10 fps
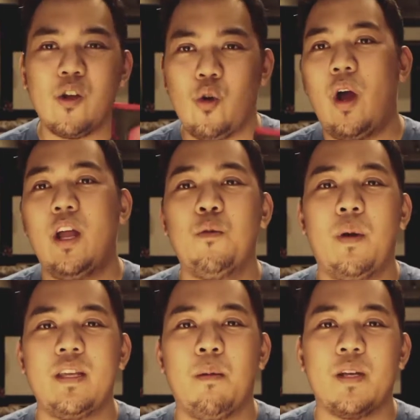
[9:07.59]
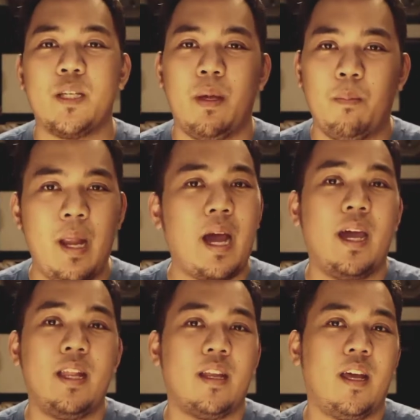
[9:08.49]
kung ano man yan, basta may
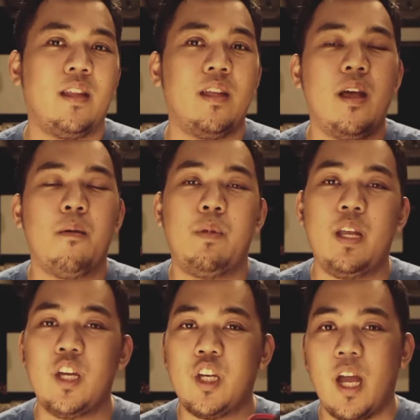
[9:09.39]
black and red, please oh.